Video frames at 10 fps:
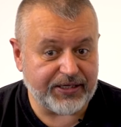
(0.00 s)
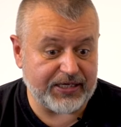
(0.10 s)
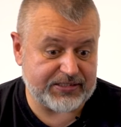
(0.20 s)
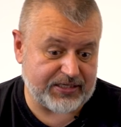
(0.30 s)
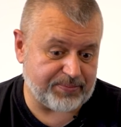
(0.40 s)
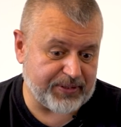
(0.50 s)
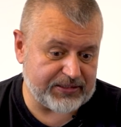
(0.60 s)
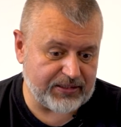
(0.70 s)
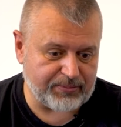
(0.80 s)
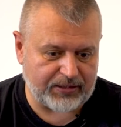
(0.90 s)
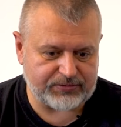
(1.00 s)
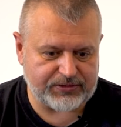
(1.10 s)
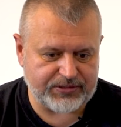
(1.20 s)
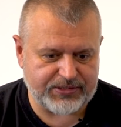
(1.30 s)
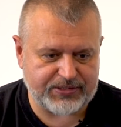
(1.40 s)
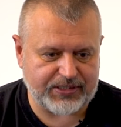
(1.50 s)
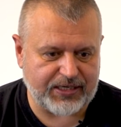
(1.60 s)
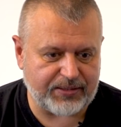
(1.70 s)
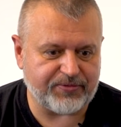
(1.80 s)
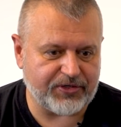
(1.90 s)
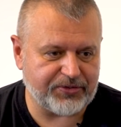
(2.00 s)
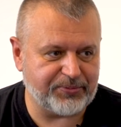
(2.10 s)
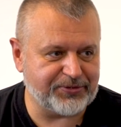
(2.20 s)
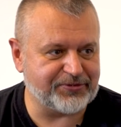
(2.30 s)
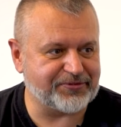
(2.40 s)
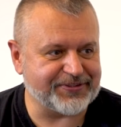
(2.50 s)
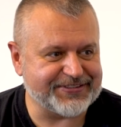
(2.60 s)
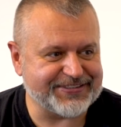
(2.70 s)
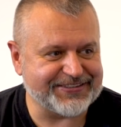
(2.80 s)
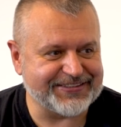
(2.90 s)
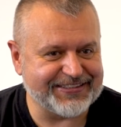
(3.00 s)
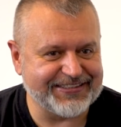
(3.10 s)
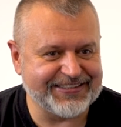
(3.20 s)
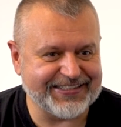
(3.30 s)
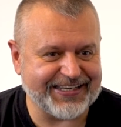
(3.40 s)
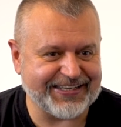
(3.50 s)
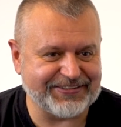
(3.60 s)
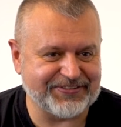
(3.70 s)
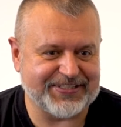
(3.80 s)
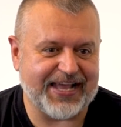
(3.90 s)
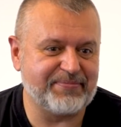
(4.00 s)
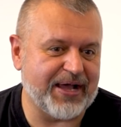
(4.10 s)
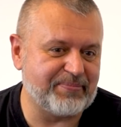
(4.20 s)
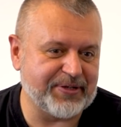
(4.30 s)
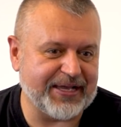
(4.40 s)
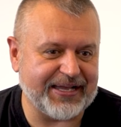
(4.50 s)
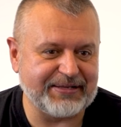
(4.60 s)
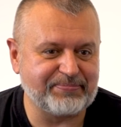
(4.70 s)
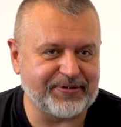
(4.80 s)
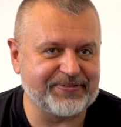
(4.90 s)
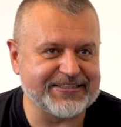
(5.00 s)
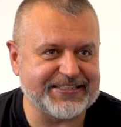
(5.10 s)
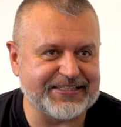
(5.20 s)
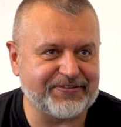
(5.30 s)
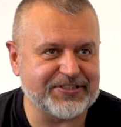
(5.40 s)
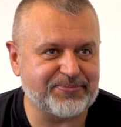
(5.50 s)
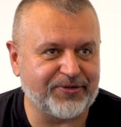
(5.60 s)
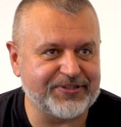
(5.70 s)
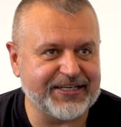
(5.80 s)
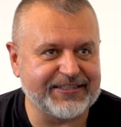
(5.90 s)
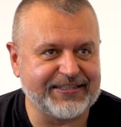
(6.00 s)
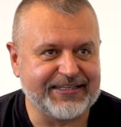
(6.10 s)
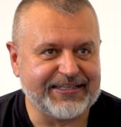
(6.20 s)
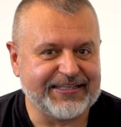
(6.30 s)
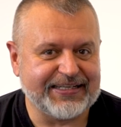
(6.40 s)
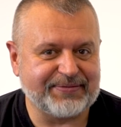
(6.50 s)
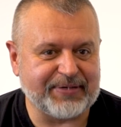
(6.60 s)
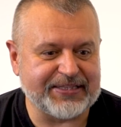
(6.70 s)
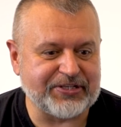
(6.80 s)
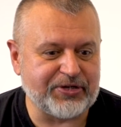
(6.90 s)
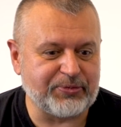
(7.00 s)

Yes, Carpathian Mountains are very beautiful. So, and I'm happy, I'm privileged that I was born there. But you